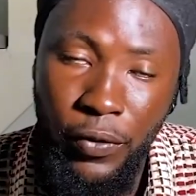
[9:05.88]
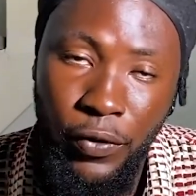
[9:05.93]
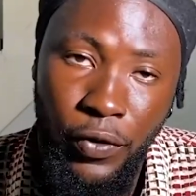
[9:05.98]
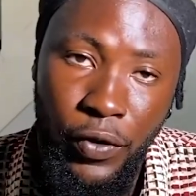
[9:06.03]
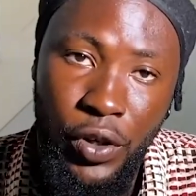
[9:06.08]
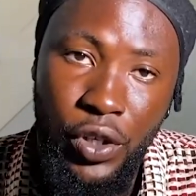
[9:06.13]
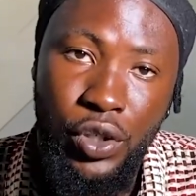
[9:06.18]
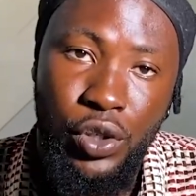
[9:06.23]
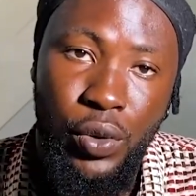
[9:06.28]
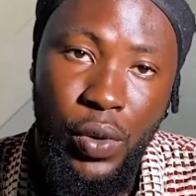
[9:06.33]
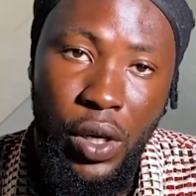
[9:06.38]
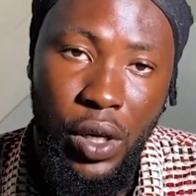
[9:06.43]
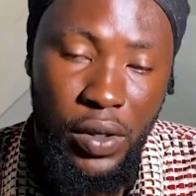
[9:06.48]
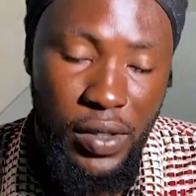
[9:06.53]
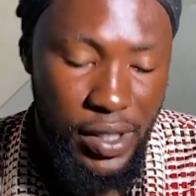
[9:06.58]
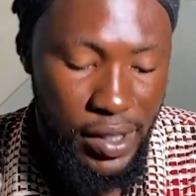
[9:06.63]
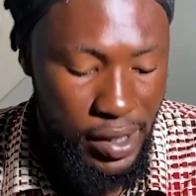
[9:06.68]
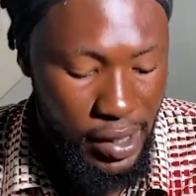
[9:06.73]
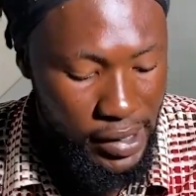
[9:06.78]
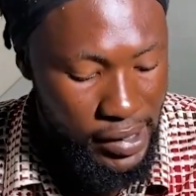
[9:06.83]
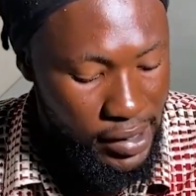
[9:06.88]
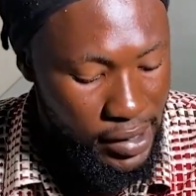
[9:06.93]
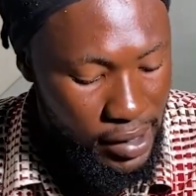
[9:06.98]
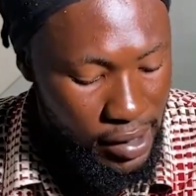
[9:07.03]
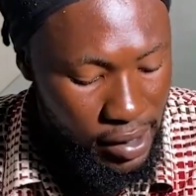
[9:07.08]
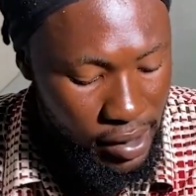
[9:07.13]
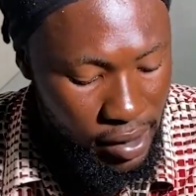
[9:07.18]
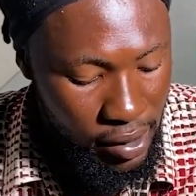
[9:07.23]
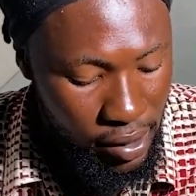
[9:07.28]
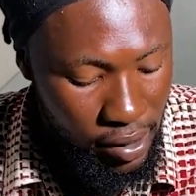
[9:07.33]
visual
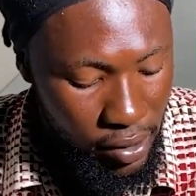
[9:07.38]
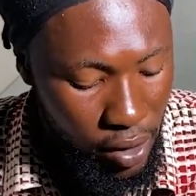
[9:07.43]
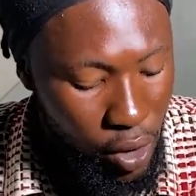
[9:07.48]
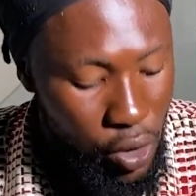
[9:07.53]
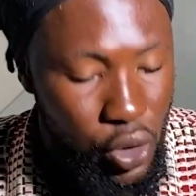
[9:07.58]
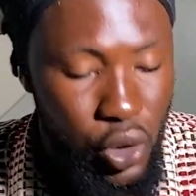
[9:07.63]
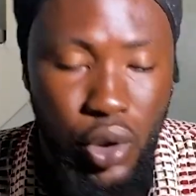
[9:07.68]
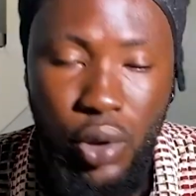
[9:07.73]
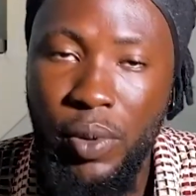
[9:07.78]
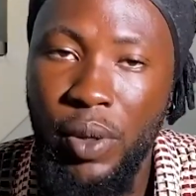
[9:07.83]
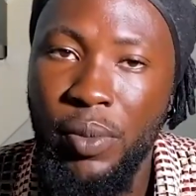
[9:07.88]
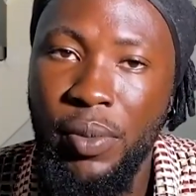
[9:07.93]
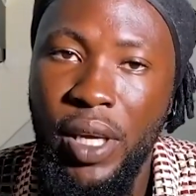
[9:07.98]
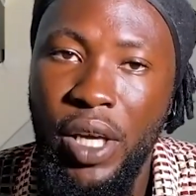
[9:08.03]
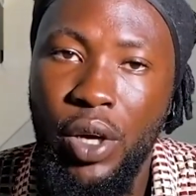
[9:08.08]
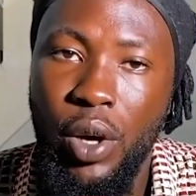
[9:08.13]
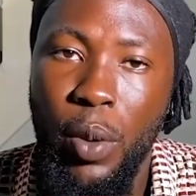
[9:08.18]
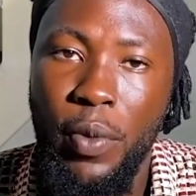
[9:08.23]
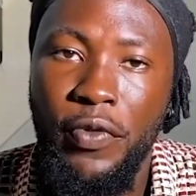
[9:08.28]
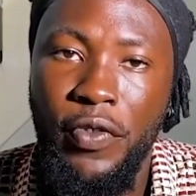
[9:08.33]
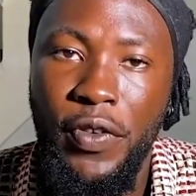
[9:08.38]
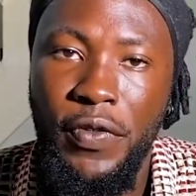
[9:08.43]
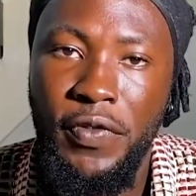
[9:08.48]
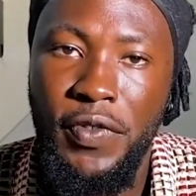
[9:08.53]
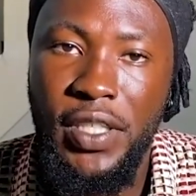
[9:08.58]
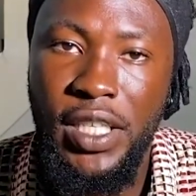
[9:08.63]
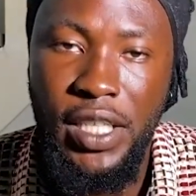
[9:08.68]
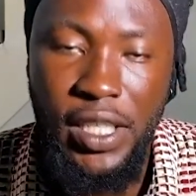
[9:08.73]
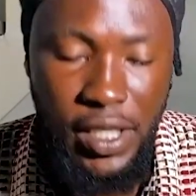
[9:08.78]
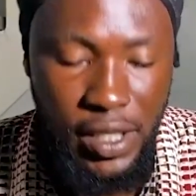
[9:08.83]
16, costume and makeup
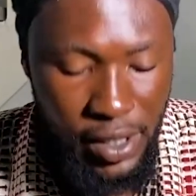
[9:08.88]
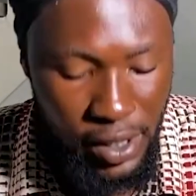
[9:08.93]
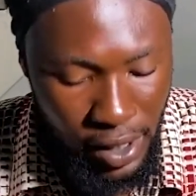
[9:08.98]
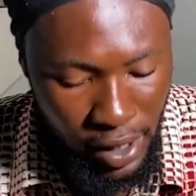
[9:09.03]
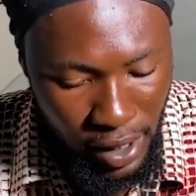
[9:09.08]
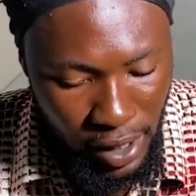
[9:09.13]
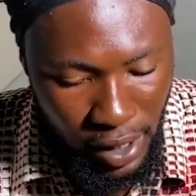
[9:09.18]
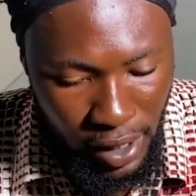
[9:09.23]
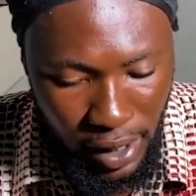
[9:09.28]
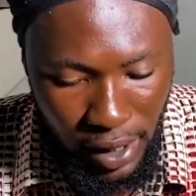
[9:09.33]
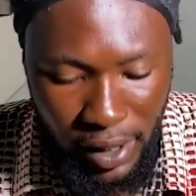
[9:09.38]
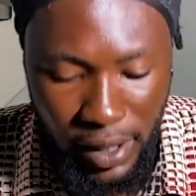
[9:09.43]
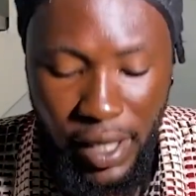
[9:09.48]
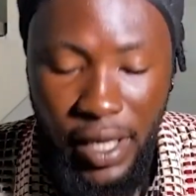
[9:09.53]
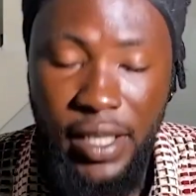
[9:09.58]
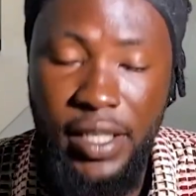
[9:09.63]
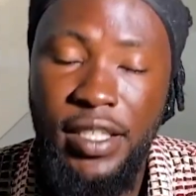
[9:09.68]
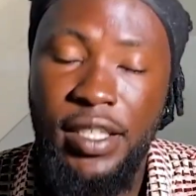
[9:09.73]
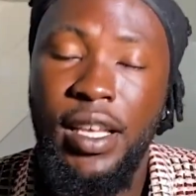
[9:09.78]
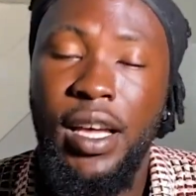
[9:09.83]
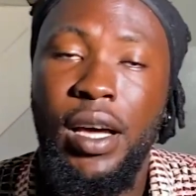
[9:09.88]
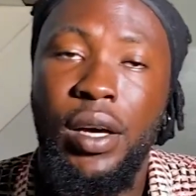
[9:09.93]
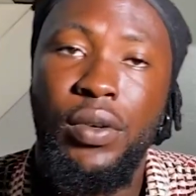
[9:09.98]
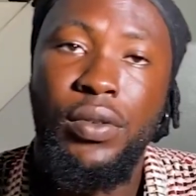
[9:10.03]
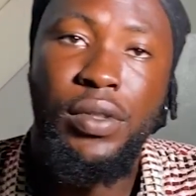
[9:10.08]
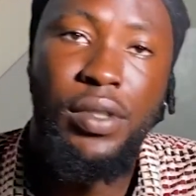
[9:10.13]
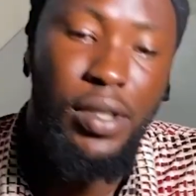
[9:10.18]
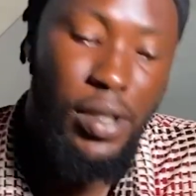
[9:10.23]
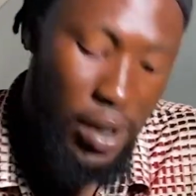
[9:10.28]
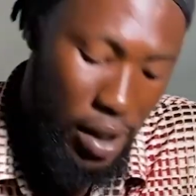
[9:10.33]
15, and then
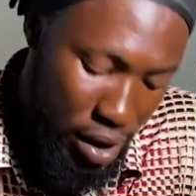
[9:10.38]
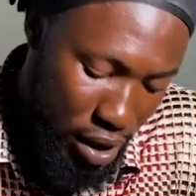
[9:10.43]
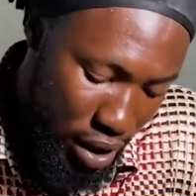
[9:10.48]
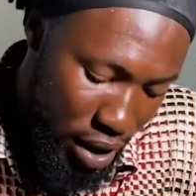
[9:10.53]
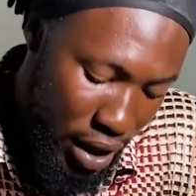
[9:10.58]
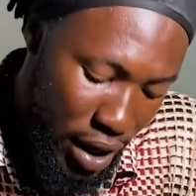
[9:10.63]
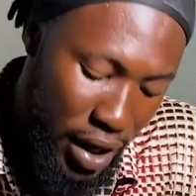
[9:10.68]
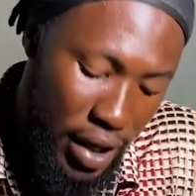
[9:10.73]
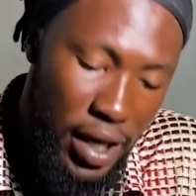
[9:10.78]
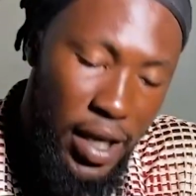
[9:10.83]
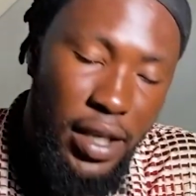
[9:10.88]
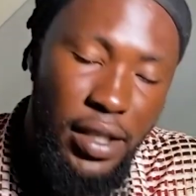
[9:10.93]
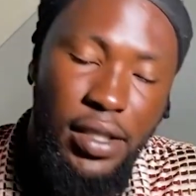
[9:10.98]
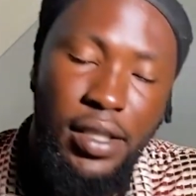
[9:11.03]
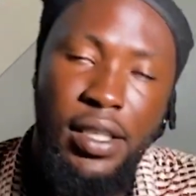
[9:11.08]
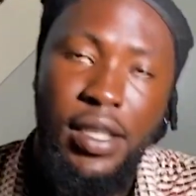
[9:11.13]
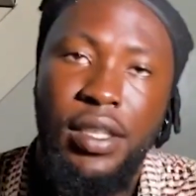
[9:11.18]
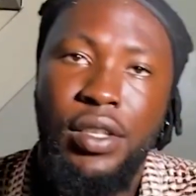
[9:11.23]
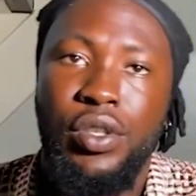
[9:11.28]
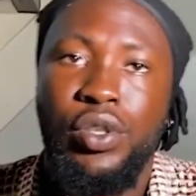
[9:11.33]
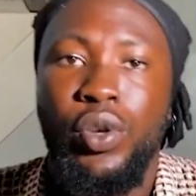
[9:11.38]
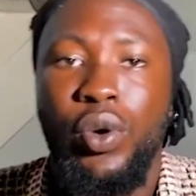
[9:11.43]
sound an 18.